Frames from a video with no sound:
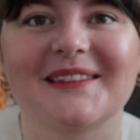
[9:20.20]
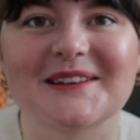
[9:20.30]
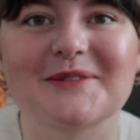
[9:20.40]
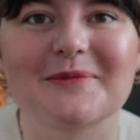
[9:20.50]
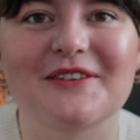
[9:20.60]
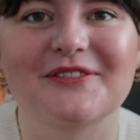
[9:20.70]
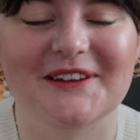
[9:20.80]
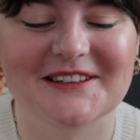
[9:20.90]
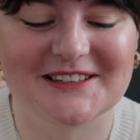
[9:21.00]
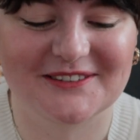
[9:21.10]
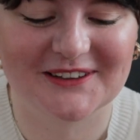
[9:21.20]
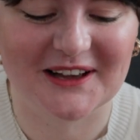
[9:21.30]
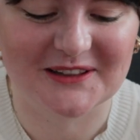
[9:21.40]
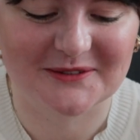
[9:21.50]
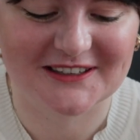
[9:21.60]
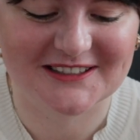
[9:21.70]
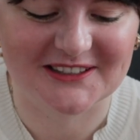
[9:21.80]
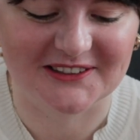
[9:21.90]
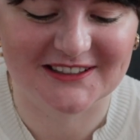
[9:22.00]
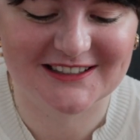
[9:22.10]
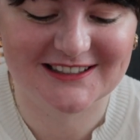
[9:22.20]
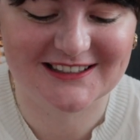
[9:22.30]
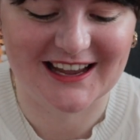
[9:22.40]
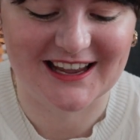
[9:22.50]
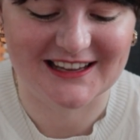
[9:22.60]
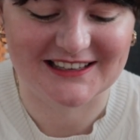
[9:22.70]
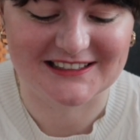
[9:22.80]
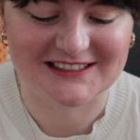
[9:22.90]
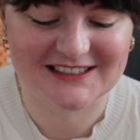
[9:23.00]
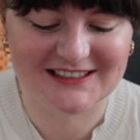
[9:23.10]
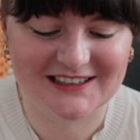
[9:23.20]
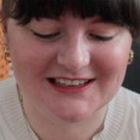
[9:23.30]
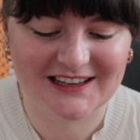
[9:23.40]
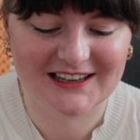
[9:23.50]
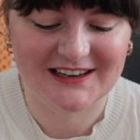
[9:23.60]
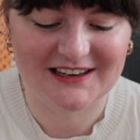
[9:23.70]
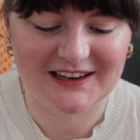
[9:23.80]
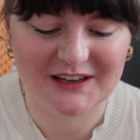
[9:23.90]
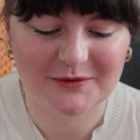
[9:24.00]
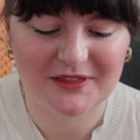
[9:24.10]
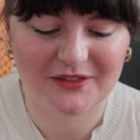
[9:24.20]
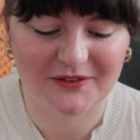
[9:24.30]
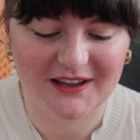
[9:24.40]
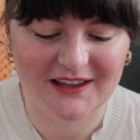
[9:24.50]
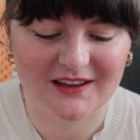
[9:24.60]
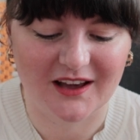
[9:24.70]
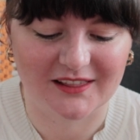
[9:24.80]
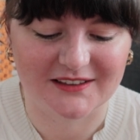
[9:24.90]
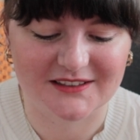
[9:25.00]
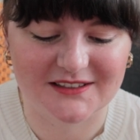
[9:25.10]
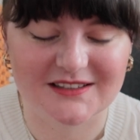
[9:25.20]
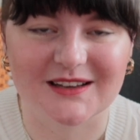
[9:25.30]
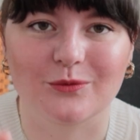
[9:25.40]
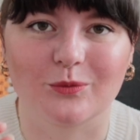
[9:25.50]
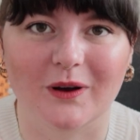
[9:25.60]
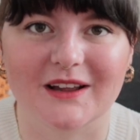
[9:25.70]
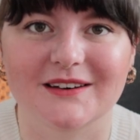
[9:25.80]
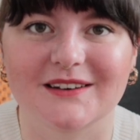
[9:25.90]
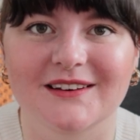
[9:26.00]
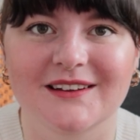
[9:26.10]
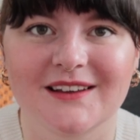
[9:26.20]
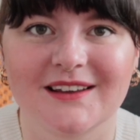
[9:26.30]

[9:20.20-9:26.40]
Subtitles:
These were my first ever Colourwork socks, and knitting with 3 colours in one